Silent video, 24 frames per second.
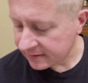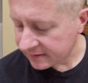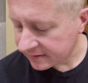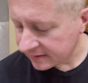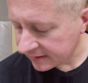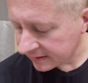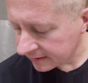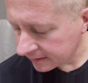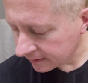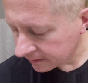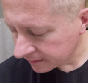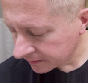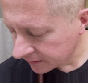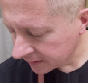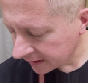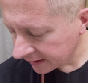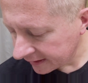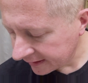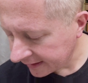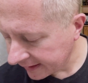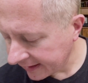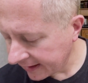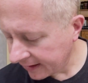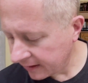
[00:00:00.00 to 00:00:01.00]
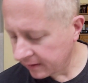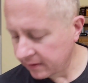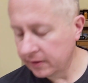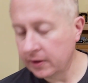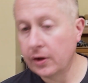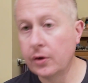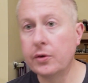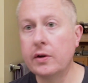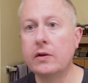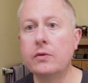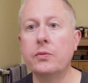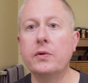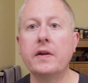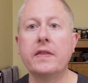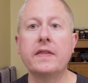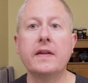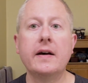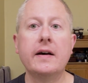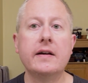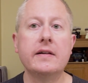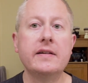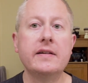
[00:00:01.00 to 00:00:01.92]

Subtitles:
steel, and I got it loaded with a